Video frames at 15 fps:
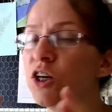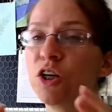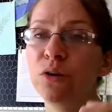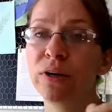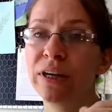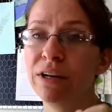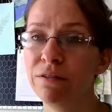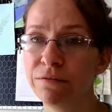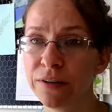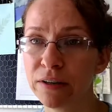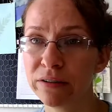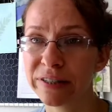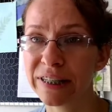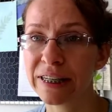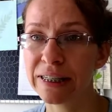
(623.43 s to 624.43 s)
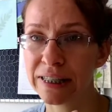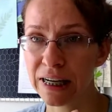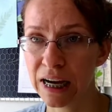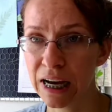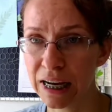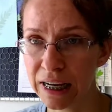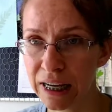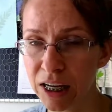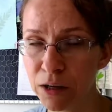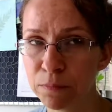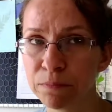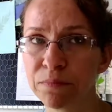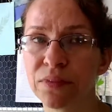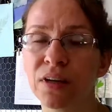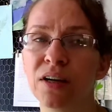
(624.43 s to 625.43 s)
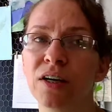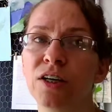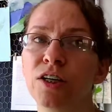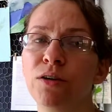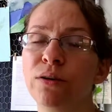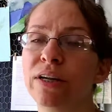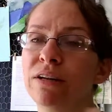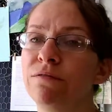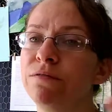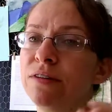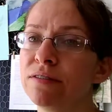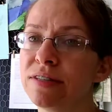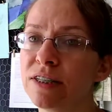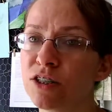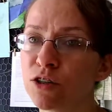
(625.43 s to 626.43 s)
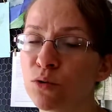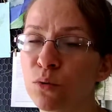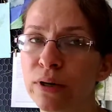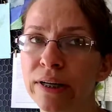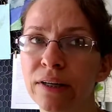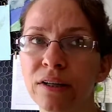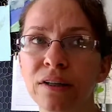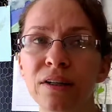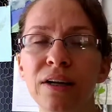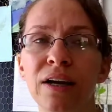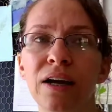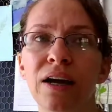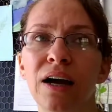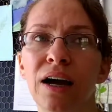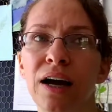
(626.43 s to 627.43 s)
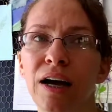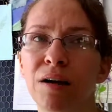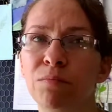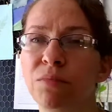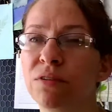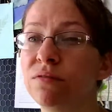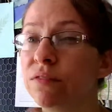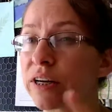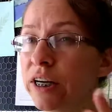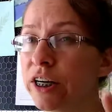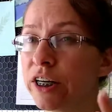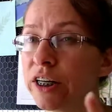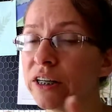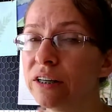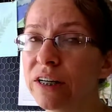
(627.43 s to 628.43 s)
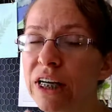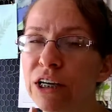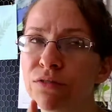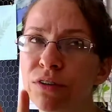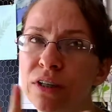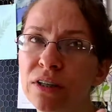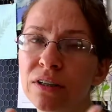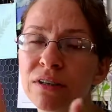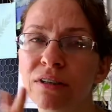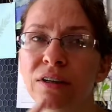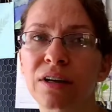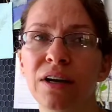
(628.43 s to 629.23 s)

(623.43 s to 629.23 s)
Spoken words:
you can infuse it into honey. You can infuse it into oil, vinegar even.